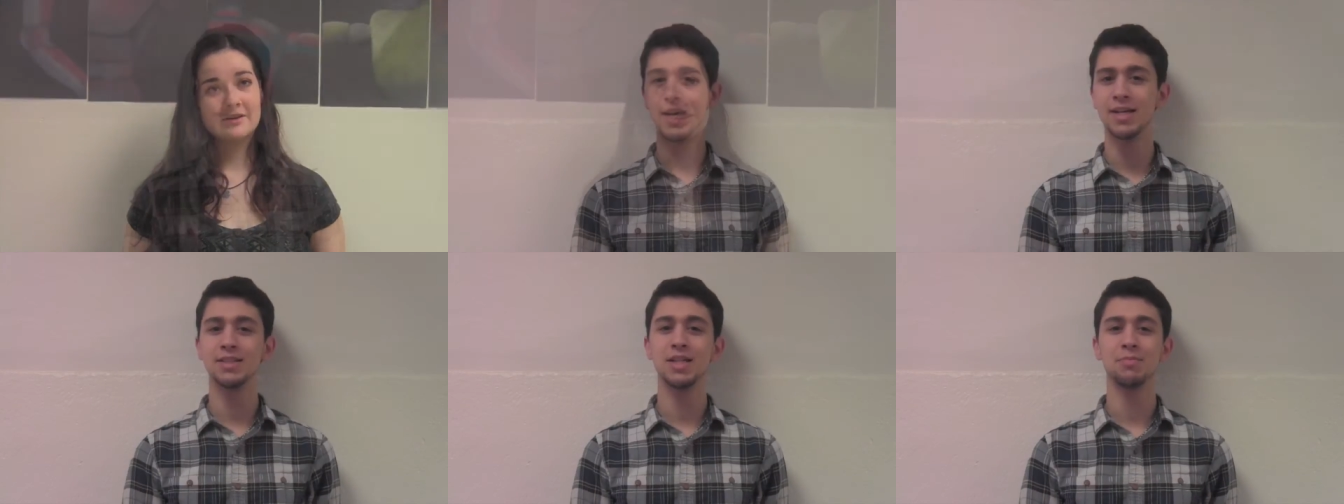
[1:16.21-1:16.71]
I
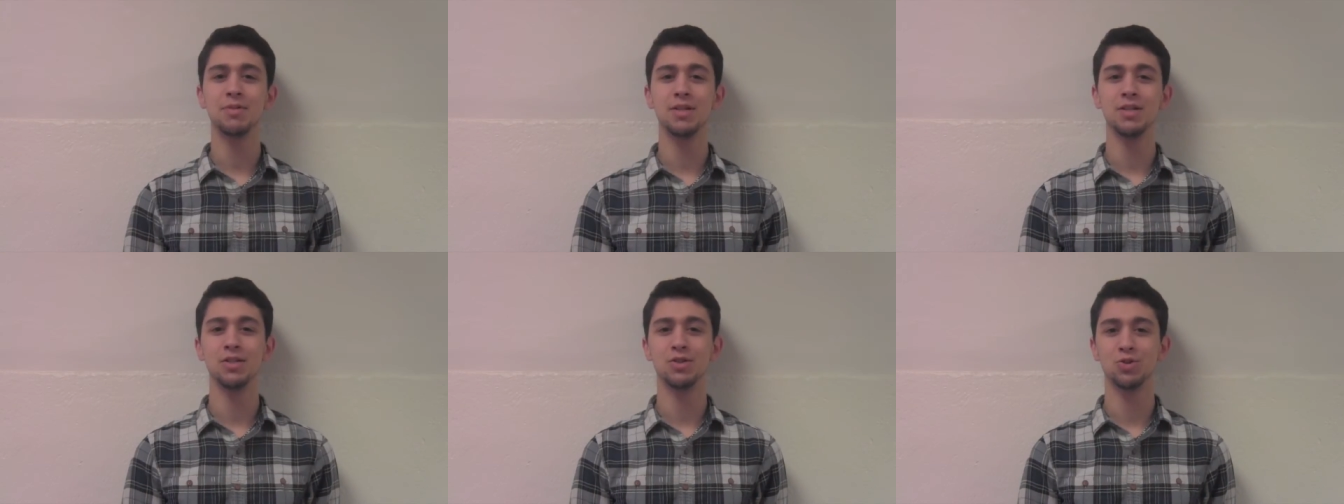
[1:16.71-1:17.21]
got accepted
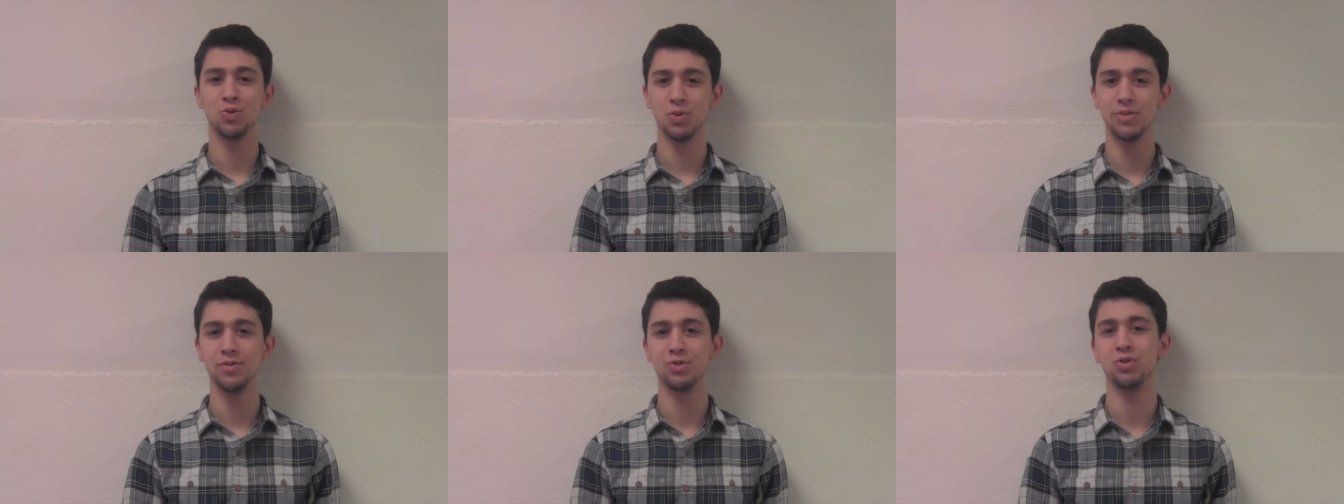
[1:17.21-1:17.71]
into the
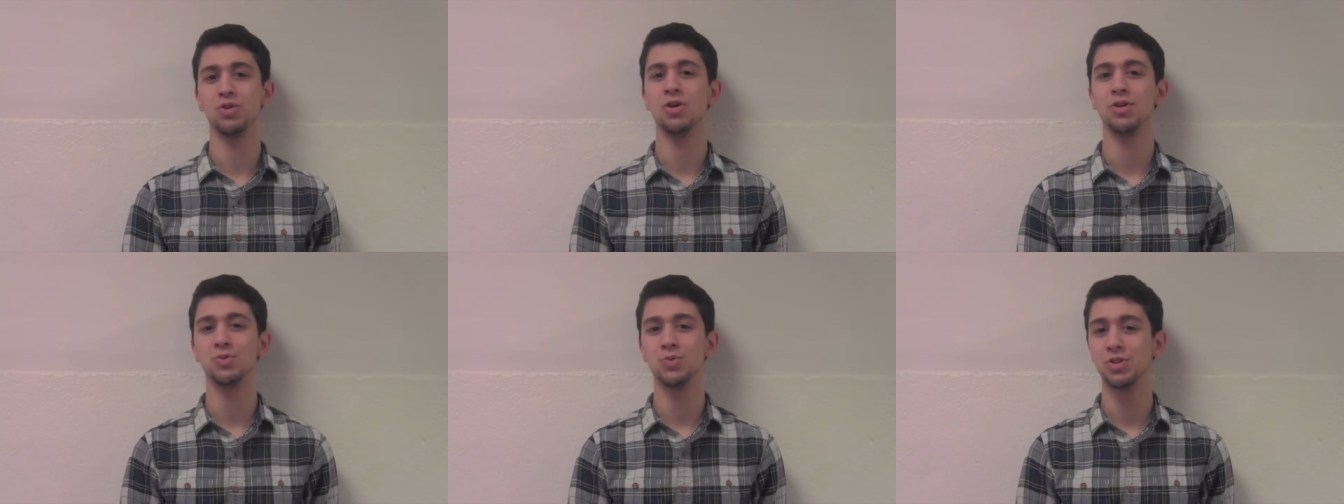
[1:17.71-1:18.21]
School of Visual
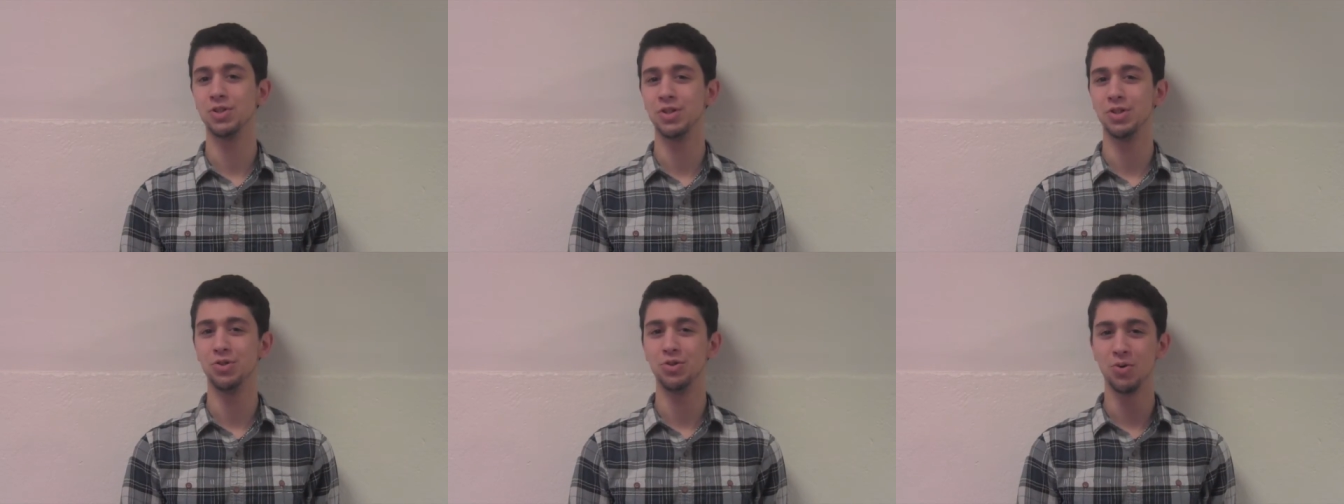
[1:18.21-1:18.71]
Arts, which is
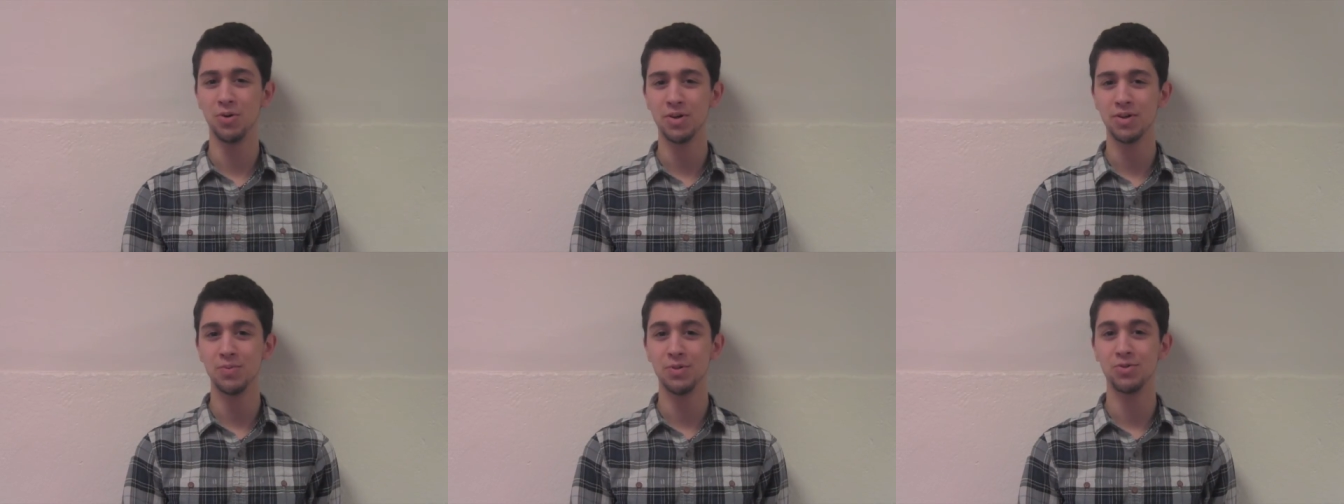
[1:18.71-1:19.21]
in New
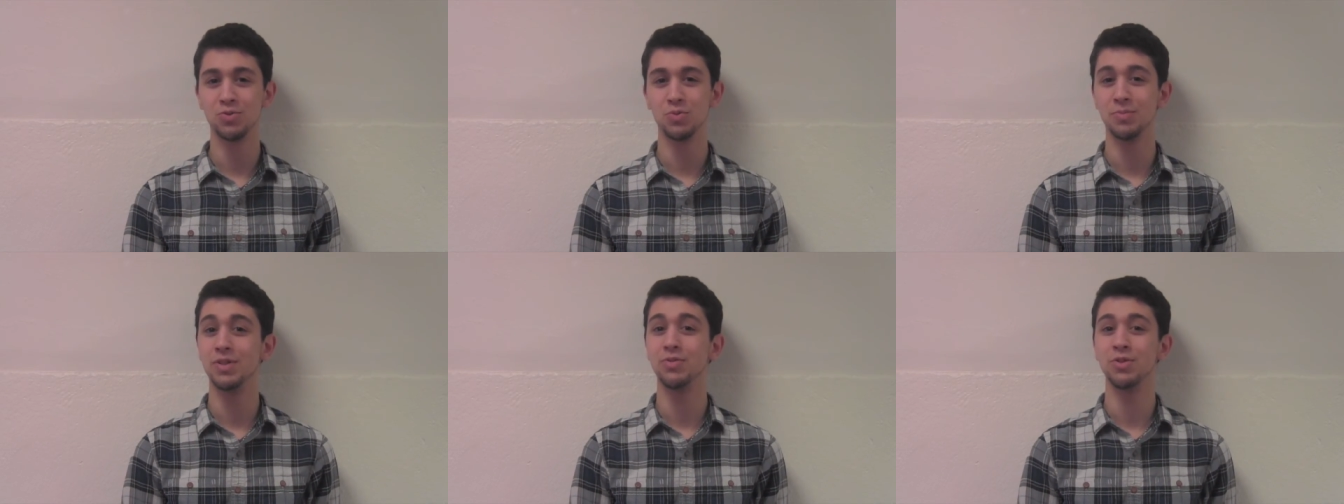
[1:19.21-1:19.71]
York, which
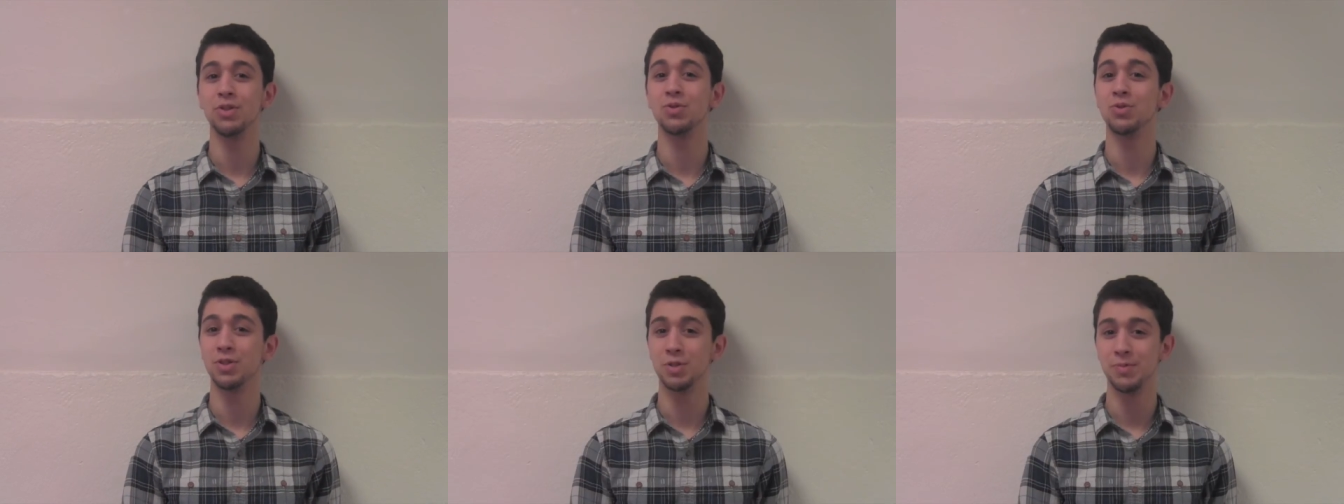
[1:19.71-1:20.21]
should be a really
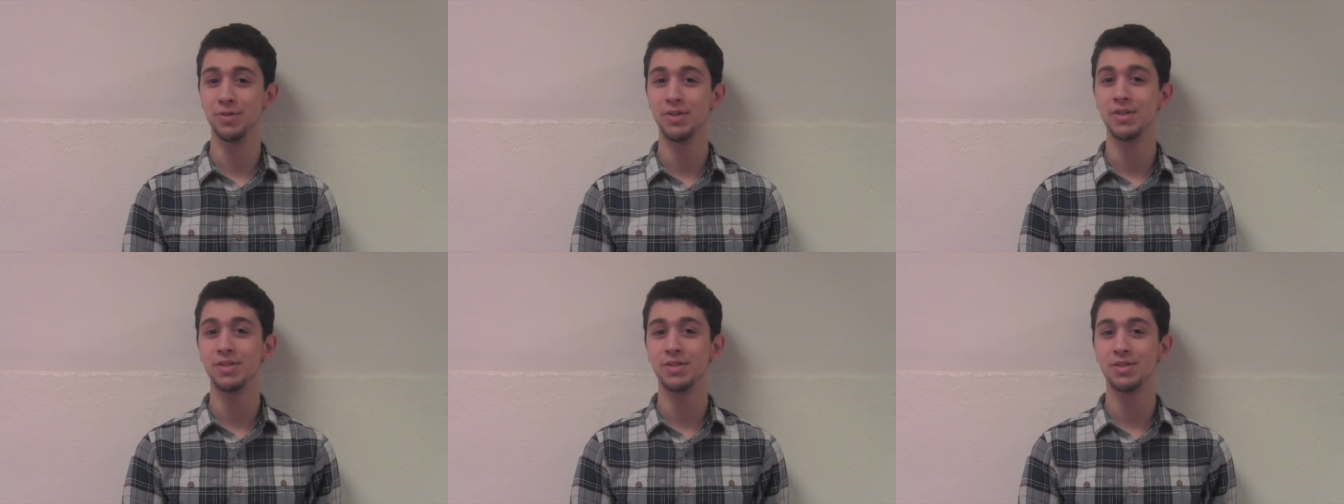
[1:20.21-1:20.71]
cool
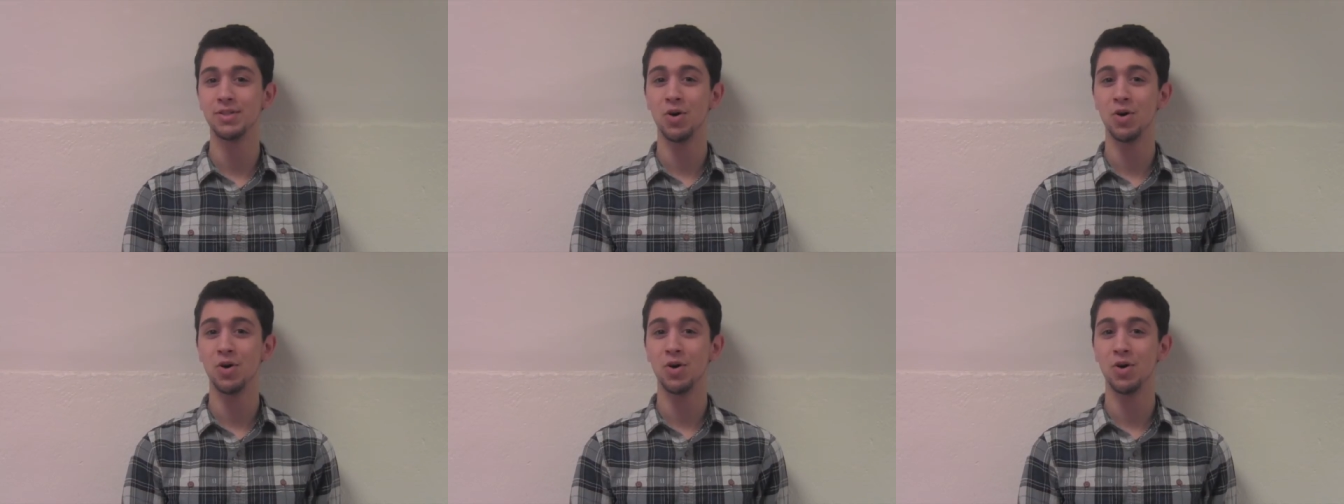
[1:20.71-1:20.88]
experience.